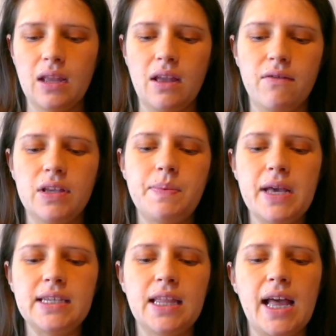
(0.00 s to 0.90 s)
This
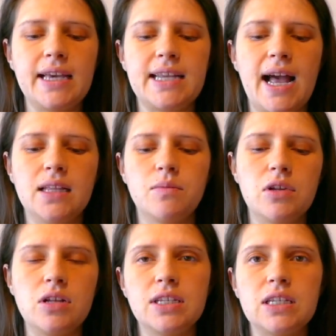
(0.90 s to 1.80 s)
person likes
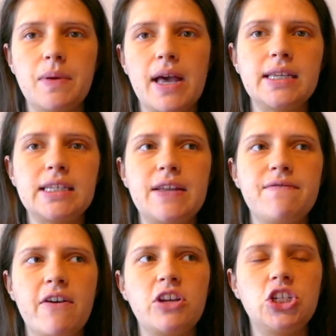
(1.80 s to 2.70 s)
animals. This person,
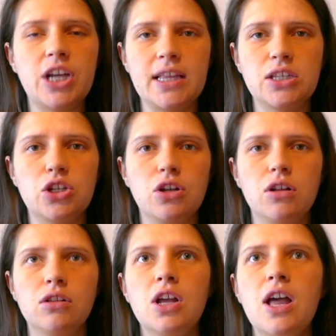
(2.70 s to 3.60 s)
very
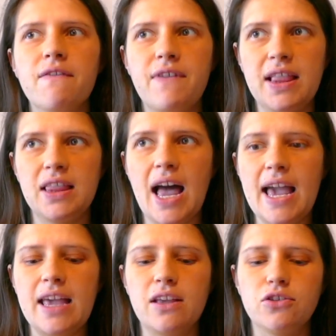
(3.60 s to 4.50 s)
gentle. They
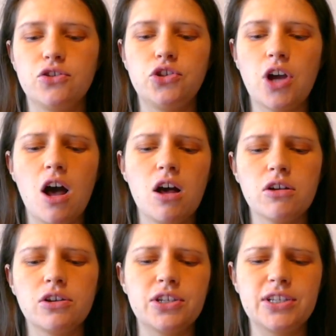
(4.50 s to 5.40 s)
like
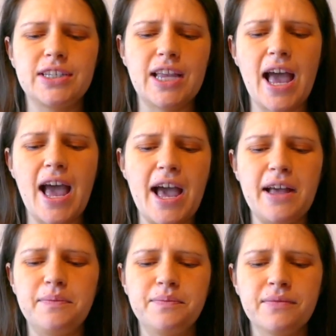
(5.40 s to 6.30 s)
dogs.
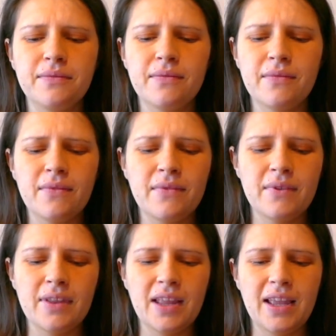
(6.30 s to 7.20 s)
I
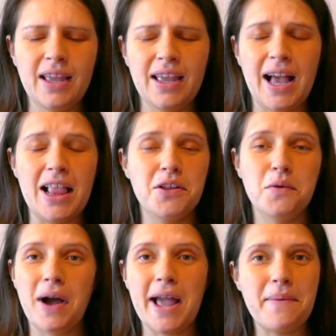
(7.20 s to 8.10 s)
don't know
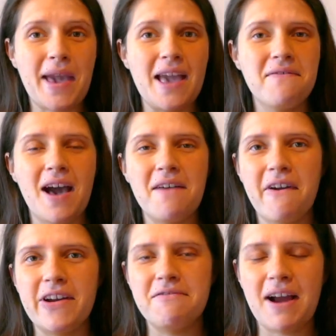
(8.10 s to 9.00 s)
why I'm getting that,
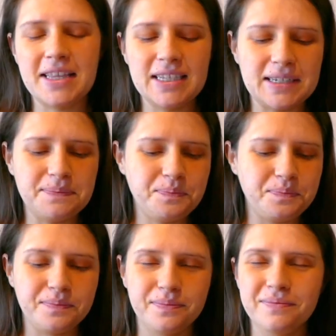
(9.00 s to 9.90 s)
very random.
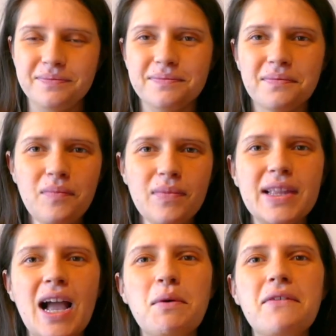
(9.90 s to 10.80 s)

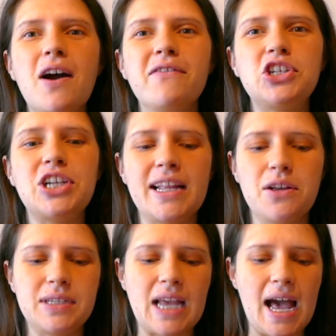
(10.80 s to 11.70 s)
Now we've got the shadow
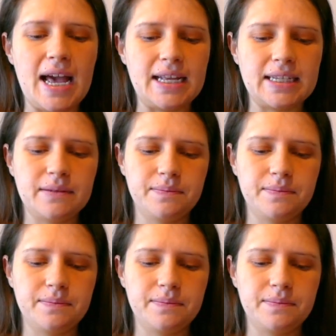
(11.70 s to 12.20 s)
side.